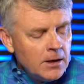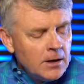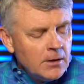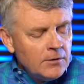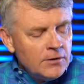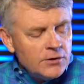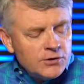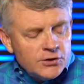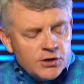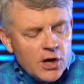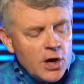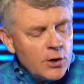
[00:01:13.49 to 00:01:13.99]

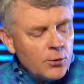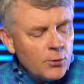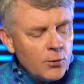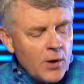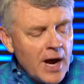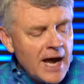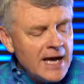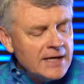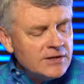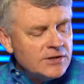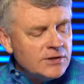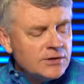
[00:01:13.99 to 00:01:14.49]
The sun
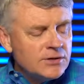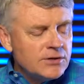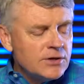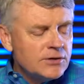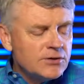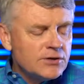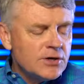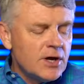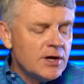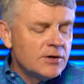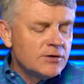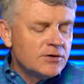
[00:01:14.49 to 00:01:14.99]
rises, the
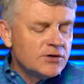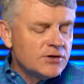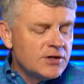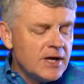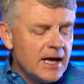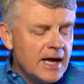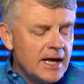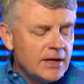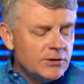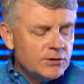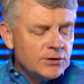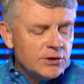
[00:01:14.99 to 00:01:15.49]
sun
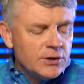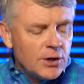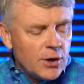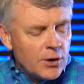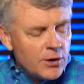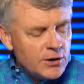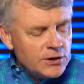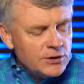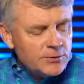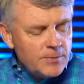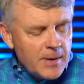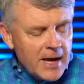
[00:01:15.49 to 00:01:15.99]
sets, and
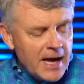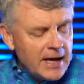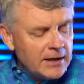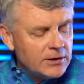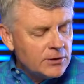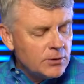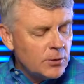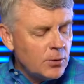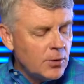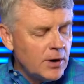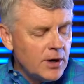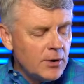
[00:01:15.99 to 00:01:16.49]
hurries back
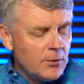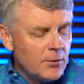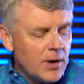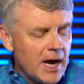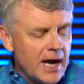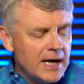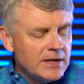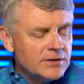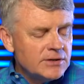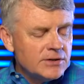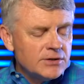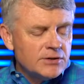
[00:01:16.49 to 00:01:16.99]
to where it
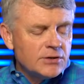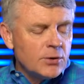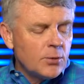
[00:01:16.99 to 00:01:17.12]
rises.